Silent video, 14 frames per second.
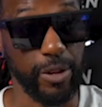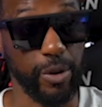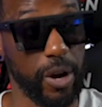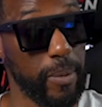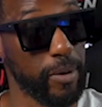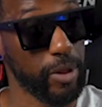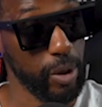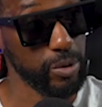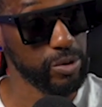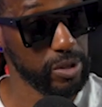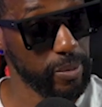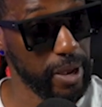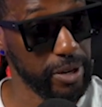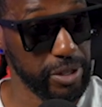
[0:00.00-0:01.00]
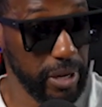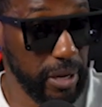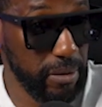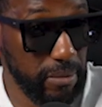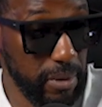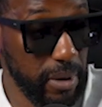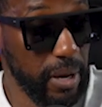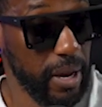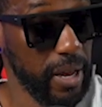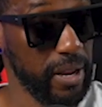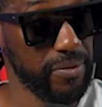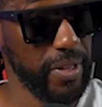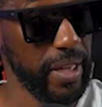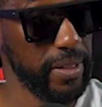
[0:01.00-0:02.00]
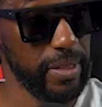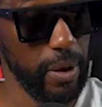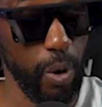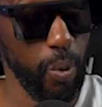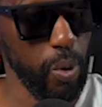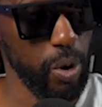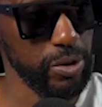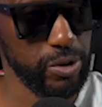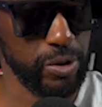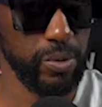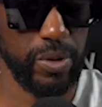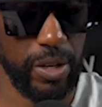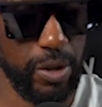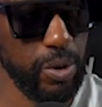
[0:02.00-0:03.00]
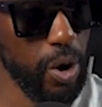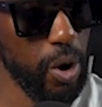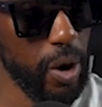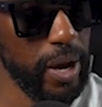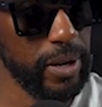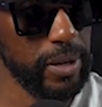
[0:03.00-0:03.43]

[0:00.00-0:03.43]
you come close to matching it? And if they don't want to, then you go ahead